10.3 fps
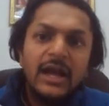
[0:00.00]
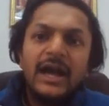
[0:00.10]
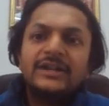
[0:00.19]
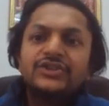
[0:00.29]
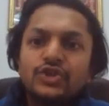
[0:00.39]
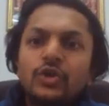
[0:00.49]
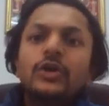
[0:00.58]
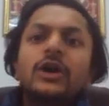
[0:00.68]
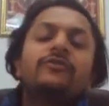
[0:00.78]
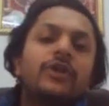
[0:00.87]
And
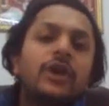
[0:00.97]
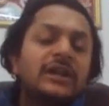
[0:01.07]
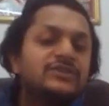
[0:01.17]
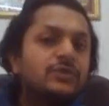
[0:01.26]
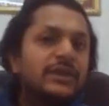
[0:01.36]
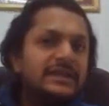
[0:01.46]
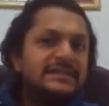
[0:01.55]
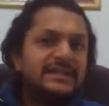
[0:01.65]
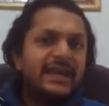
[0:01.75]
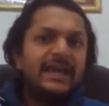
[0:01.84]
so our answer
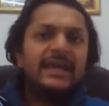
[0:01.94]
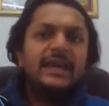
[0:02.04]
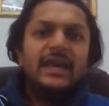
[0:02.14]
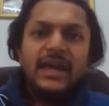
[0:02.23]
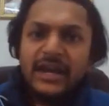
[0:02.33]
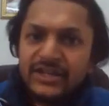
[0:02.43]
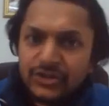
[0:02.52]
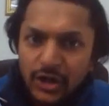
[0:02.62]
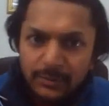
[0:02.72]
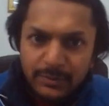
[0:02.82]
is A. It is
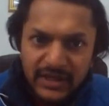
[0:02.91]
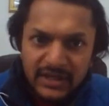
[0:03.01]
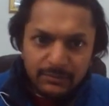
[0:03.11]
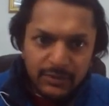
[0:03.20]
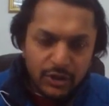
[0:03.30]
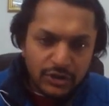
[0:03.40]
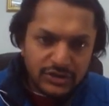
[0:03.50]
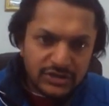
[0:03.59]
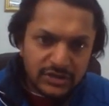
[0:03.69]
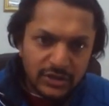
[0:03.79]
not B
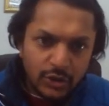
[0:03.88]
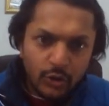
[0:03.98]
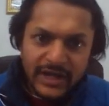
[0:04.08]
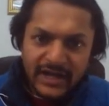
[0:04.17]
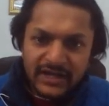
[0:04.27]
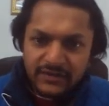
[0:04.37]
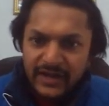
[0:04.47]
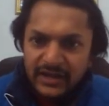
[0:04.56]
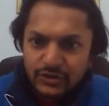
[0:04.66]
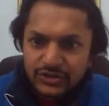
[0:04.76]
because no negative
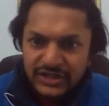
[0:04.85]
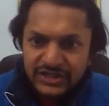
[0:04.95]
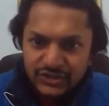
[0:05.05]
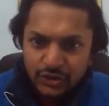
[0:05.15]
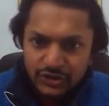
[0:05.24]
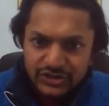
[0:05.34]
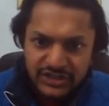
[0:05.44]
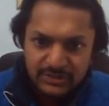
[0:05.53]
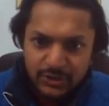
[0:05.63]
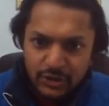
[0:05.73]
values. It is not
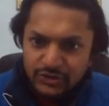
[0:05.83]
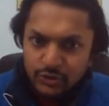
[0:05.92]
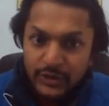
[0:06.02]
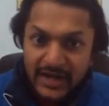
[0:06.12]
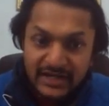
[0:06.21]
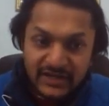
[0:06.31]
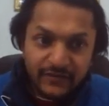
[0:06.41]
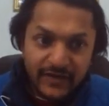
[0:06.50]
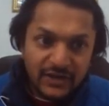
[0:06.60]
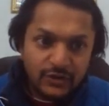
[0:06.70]
C because no negative
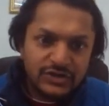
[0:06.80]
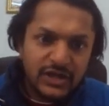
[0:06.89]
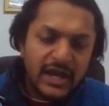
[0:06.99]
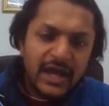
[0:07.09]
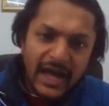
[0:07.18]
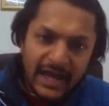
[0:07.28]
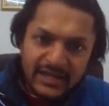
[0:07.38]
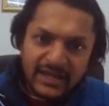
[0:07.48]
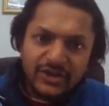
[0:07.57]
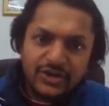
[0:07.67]
values. And
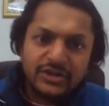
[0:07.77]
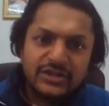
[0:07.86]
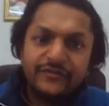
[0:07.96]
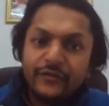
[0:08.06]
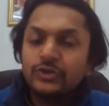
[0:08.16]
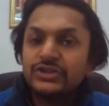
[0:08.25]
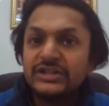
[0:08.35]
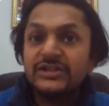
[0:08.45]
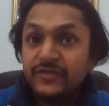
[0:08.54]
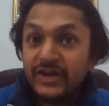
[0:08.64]
here the force
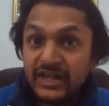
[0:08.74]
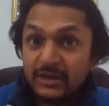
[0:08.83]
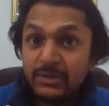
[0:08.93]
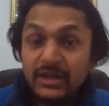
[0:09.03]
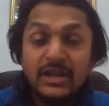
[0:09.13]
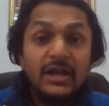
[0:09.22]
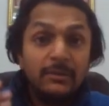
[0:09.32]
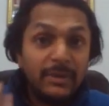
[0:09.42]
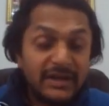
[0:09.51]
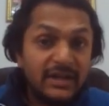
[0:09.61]
is a variable,
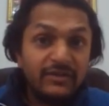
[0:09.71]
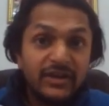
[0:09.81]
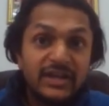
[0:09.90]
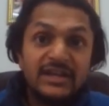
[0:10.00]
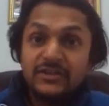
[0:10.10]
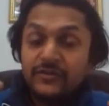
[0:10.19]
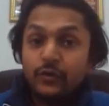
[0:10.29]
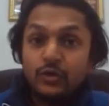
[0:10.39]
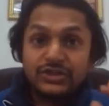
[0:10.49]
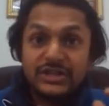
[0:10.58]
but in our case,
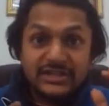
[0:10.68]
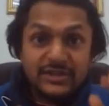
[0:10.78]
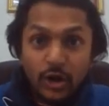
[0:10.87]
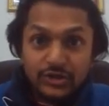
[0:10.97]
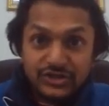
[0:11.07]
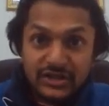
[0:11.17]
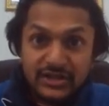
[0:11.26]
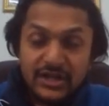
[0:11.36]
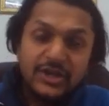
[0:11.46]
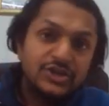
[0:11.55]
force is constant.
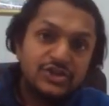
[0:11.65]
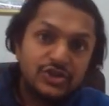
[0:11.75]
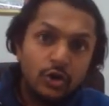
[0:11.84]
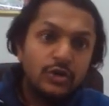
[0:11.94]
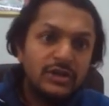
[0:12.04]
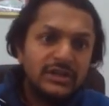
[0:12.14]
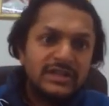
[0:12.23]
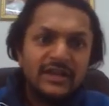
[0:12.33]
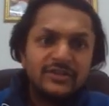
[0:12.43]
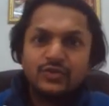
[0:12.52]
So
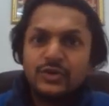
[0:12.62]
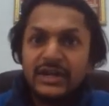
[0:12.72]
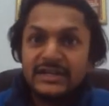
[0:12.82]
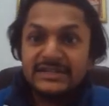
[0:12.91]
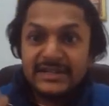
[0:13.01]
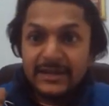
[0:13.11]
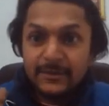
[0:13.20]
the answer is